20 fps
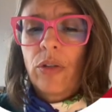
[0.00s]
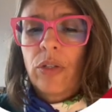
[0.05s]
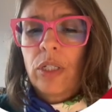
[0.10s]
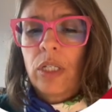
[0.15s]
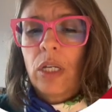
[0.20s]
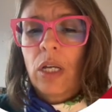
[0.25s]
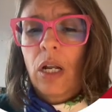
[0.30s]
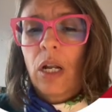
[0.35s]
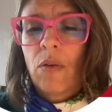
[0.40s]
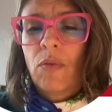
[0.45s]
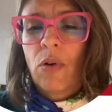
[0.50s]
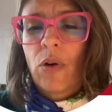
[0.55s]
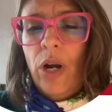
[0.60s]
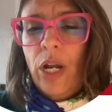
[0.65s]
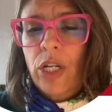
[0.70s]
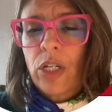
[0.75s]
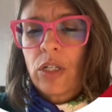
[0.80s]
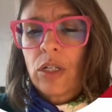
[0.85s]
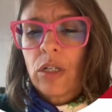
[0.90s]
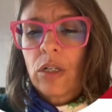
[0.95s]
the
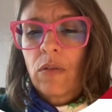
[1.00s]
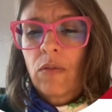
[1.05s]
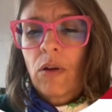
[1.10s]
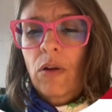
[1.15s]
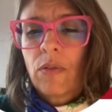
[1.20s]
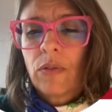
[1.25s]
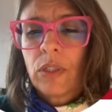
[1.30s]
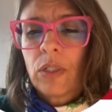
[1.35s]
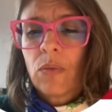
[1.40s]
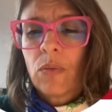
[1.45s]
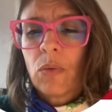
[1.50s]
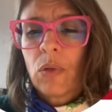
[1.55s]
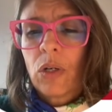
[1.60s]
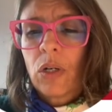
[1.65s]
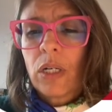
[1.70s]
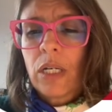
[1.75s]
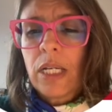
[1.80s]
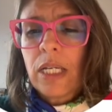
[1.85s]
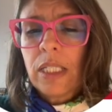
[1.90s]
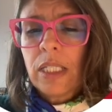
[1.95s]
elaboration of content
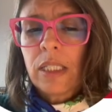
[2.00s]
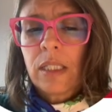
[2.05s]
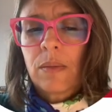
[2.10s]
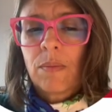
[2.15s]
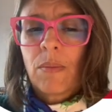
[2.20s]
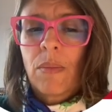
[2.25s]
word lists